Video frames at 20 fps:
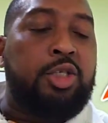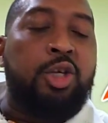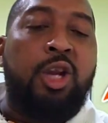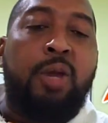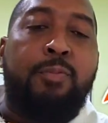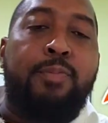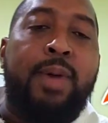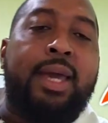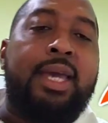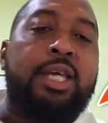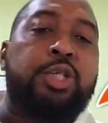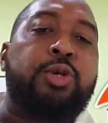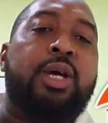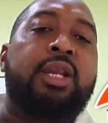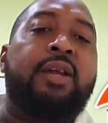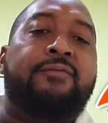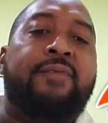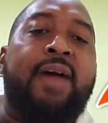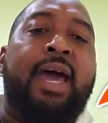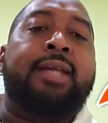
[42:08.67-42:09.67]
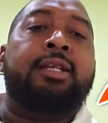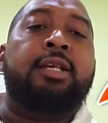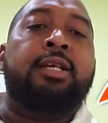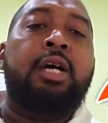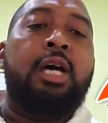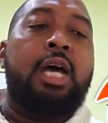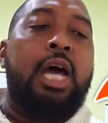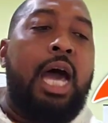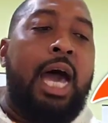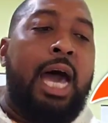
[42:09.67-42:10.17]
Sinopec is trying to
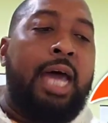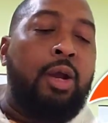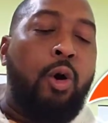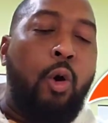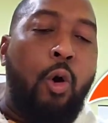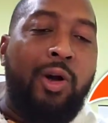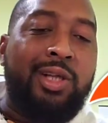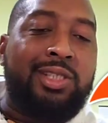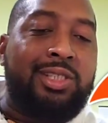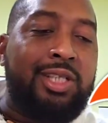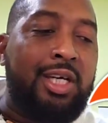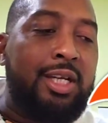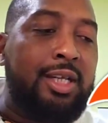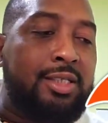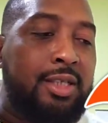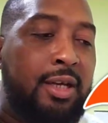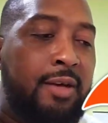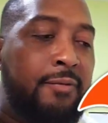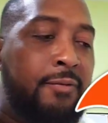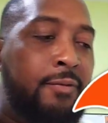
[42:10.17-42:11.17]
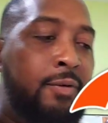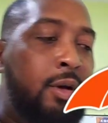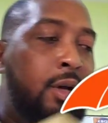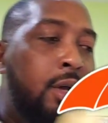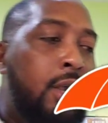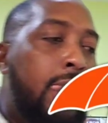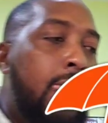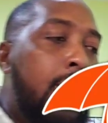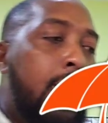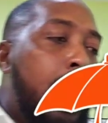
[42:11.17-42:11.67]
find an alternative
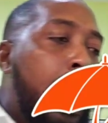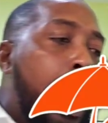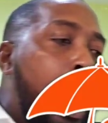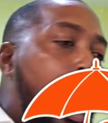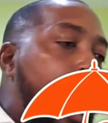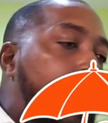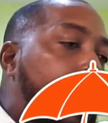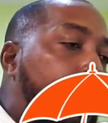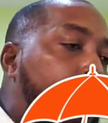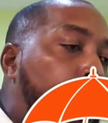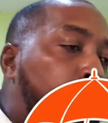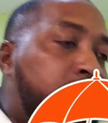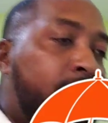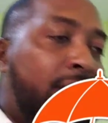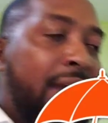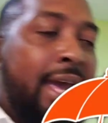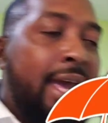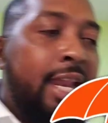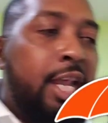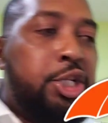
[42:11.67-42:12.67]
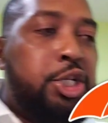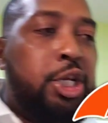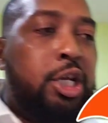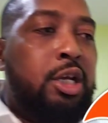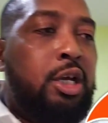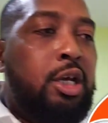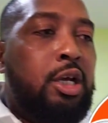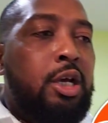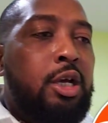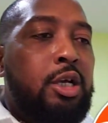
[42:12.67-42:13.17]
amount of
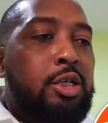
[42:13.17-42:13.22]
energy